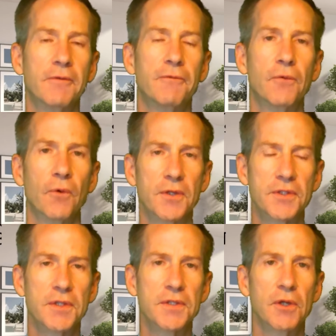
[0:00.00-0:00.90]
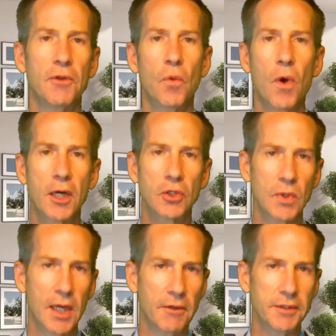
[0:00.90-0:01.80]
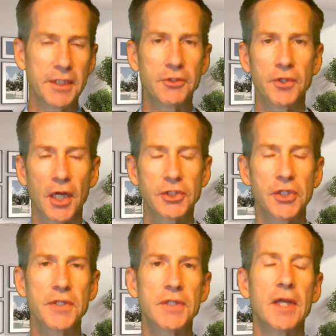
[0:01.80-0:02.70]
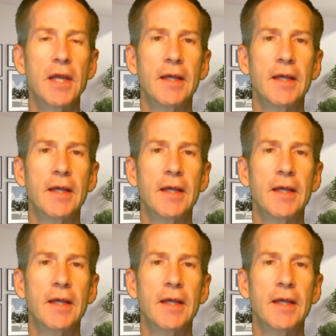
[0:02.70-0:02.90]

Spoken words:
for instance, the walk around, the introductions,